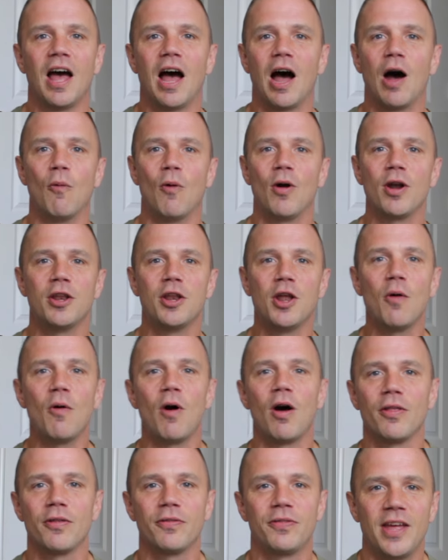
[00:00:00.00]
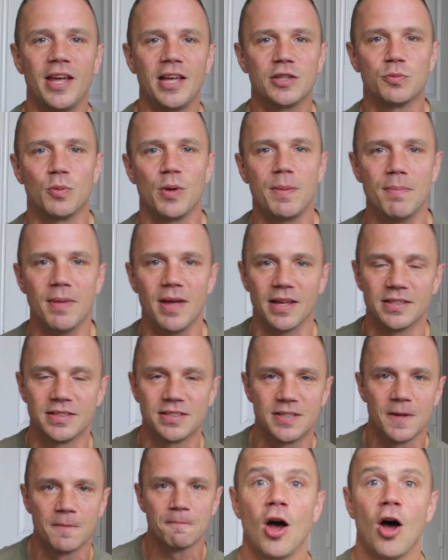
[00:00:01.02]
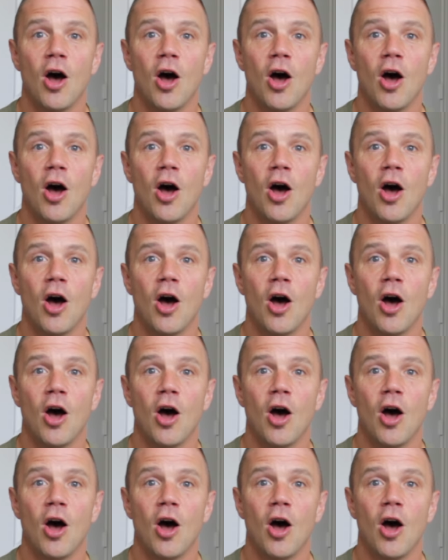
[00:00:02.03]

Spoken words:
I wanna know all the things we missed.